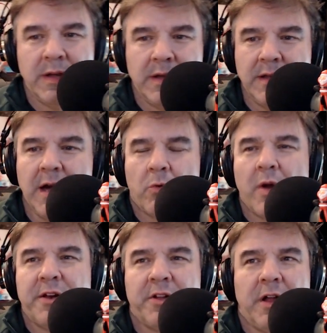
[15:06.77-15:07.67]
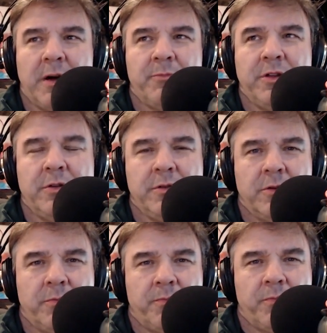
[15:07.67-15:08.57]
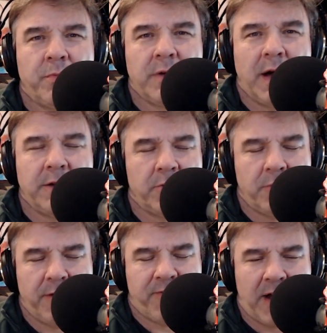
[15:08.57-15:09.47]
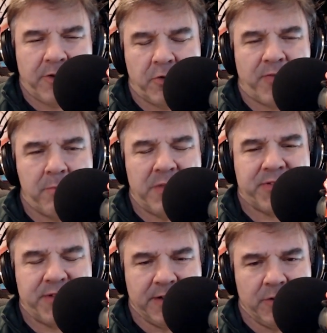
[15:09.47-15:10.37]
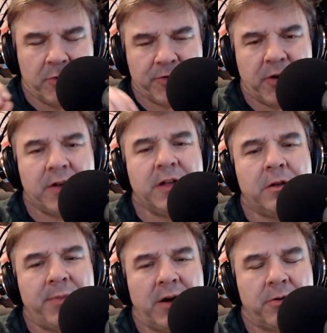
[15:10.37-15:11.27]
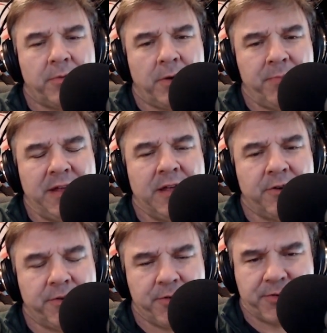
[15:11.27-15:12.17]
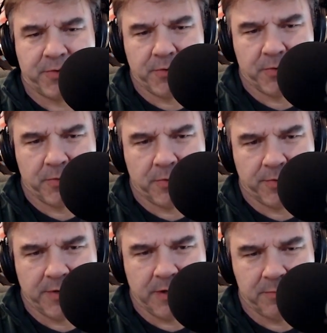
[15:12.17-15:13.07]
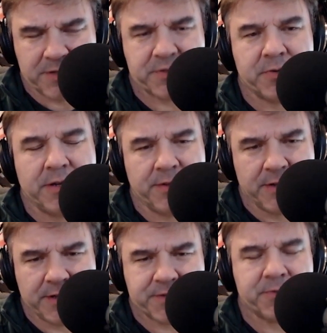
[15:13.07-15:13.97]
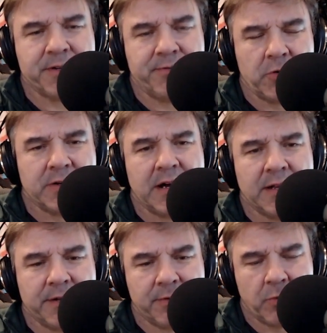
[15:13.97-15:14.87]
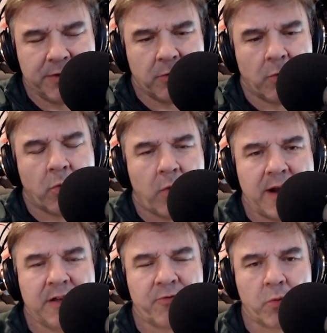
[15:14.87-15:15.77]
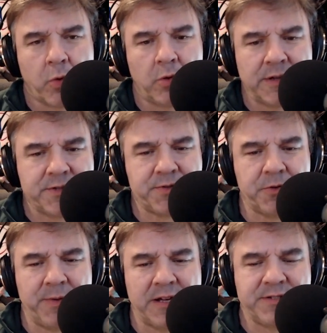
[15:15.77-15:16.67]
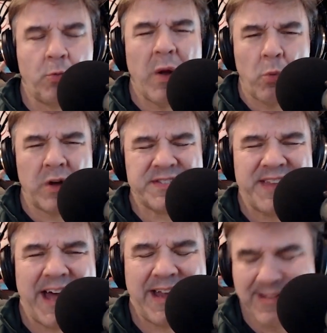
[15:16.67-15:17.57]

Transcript: Yeah, Randall, I don't know if I missed it. You were talking about being introduced to the history of Oak Island when you were writing for Rolling Stone magazine. When was that?